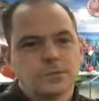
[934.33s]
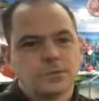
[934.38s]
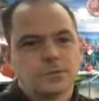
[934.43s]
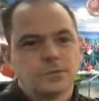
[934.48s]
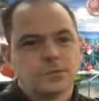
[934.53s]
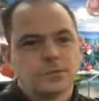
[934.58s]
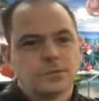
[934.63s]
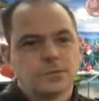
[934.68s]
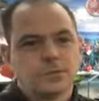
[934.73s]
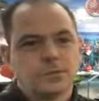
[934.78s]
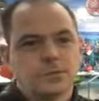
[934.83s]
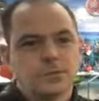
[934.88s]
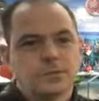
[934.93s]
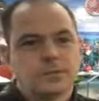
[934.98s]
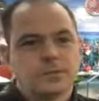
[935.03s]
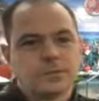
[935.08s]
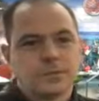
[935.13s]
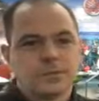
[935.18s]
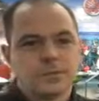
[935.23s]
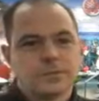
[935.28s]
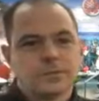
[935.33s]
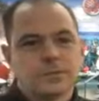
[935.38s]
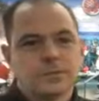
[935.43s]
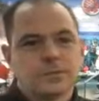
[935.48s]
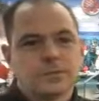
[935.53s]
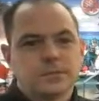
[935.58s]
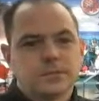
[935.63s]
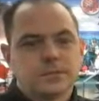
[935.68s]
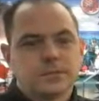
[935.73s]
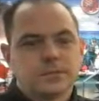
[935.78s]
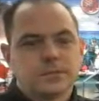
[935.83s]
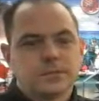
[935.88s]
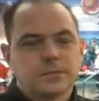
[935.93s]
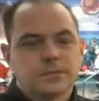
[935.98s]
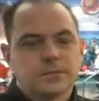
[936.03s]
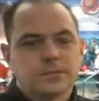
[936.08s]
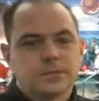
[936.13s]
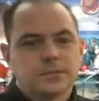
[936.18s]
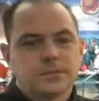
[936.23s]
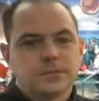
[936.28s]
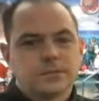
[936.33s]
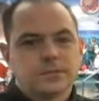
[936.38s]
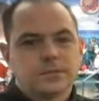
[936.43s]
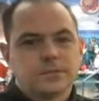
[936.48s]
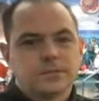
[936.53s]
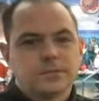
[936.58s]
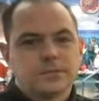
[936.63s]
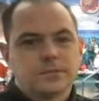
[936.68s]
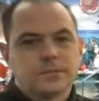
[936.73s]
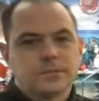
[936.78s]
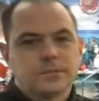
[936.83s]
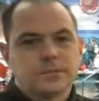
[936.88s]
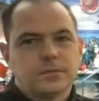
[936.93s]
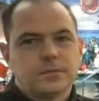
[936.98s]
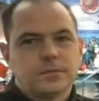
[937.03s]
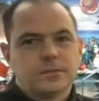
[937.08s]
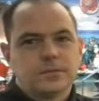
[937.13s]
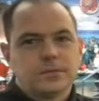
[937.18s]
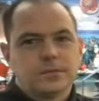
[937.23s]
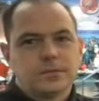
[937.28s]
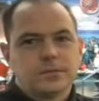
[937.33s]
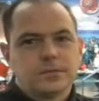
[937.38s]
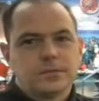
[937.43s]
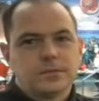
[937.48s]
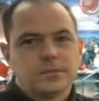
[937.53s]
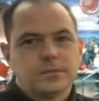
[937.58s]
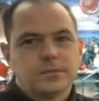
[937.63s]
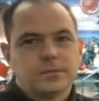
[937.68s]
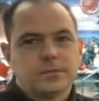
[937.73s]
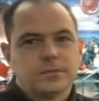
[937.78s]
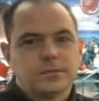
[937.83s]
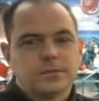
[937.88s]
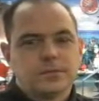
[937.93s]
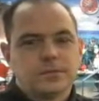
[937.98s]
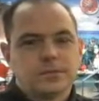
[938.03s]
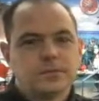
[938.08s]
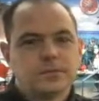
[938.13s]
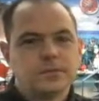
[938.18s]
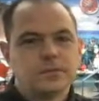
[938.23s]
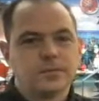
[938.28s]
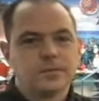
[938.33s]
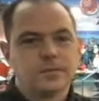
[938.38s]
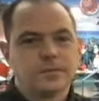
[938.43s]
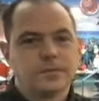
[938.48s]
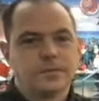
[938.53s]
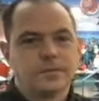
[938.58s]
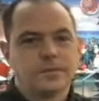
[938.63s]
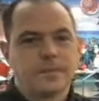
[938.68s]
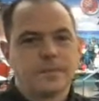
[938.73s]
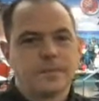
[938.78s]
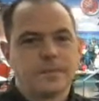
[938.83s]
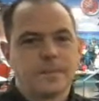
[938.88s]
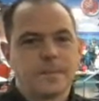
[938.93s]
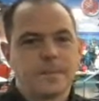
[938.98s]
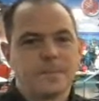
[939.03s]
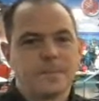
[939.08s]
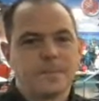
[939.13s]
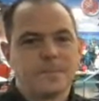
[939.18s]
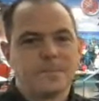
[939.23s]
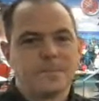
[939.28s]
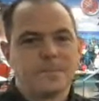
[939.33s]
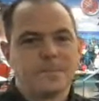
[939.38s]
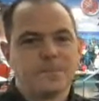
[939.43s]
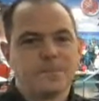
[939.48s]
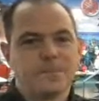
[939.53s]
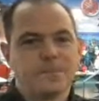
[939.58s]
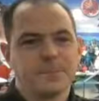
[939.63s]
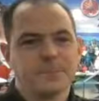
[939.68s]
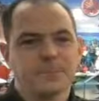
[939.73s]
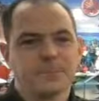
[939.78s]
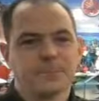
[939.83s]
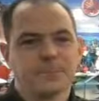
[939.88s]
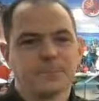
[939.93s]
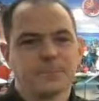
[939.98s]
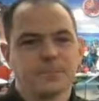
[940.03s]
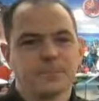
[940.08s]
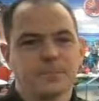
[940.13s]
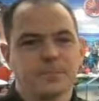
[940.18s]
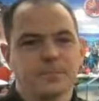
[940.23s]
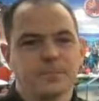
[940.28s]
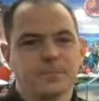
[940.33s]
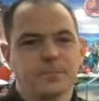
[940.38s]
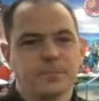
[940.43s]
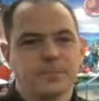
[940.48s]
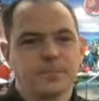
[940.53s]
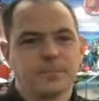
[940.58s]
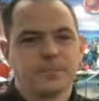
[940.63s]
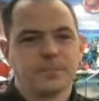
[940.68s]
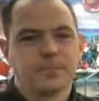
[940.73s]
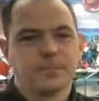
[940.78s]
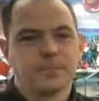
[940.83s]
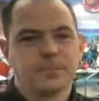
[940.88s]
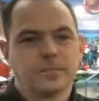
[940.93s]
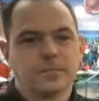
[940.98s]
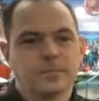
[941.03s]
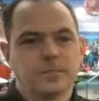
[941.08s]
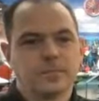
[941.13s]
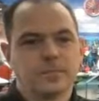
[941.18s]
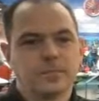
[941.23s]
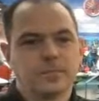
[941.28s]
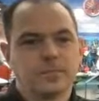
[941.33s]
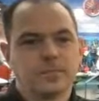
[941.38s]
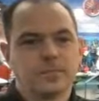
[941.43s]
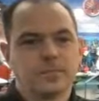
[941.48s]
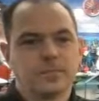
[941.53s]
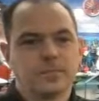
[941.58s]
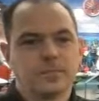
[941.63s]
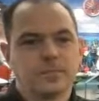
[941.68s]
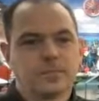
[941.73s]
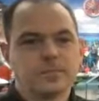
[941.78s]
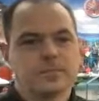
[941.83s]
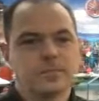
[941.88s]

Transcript: (not speaking)